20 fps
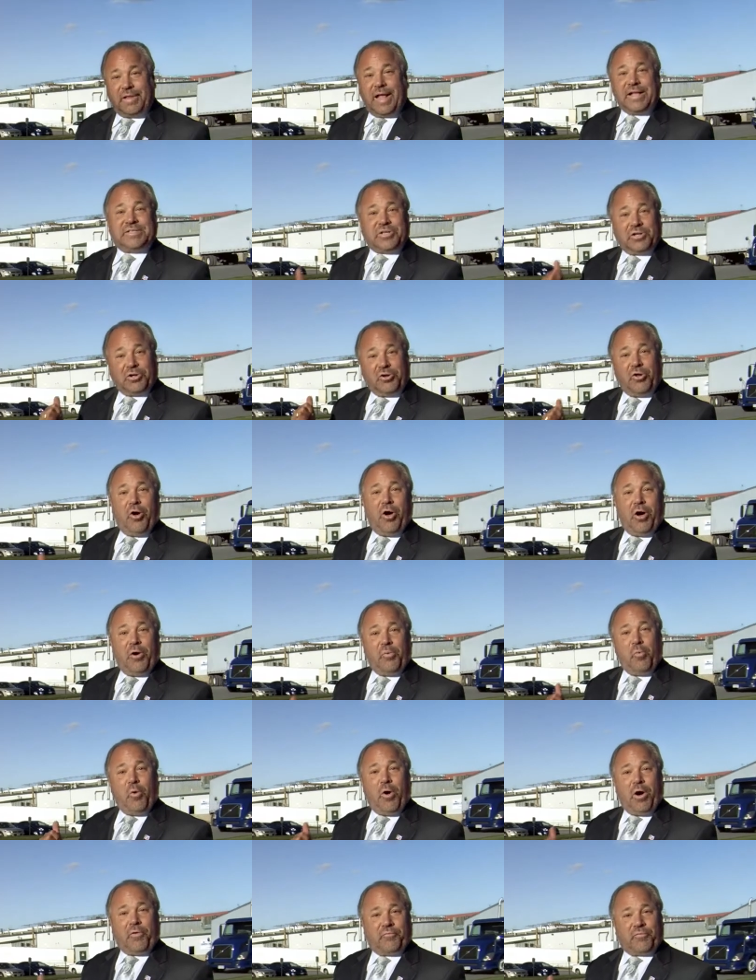That's a long
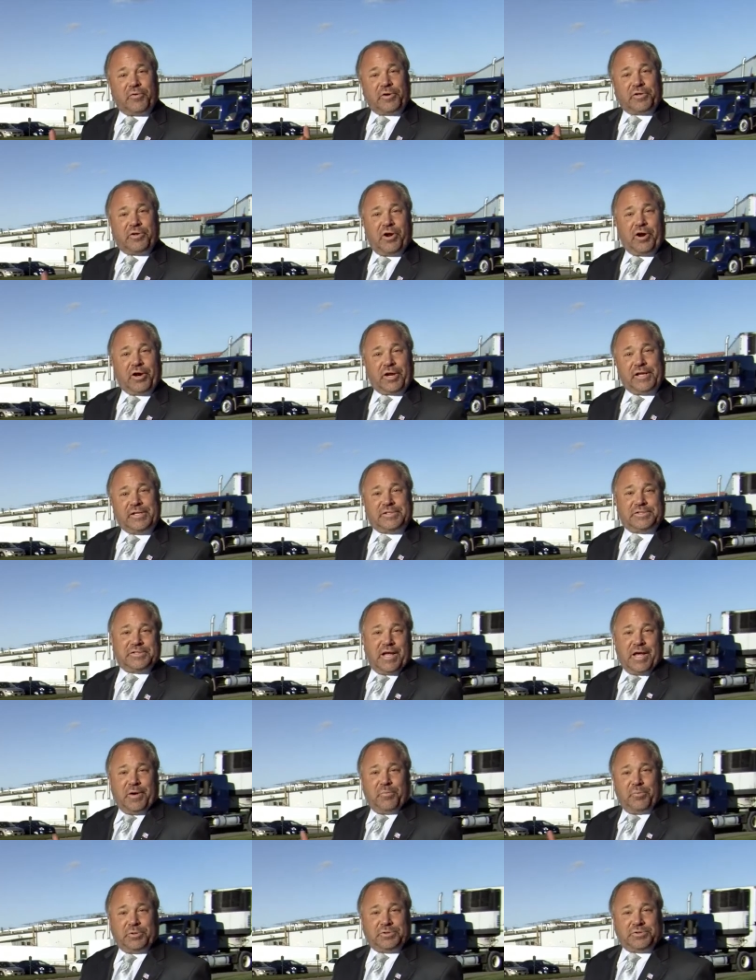walk for a turkey
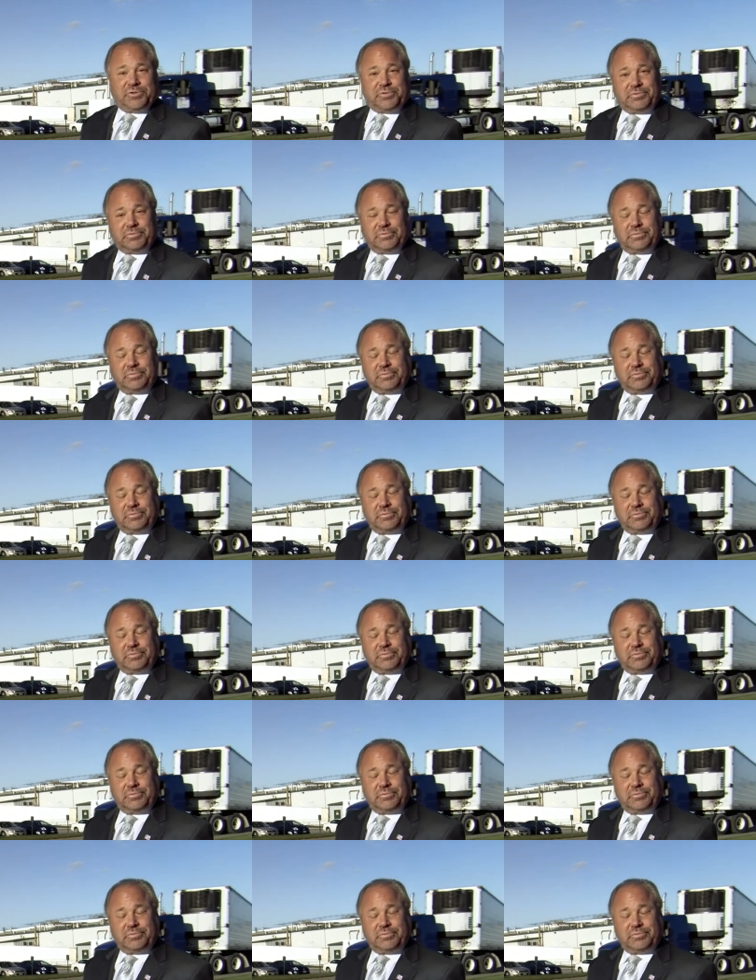sandwich.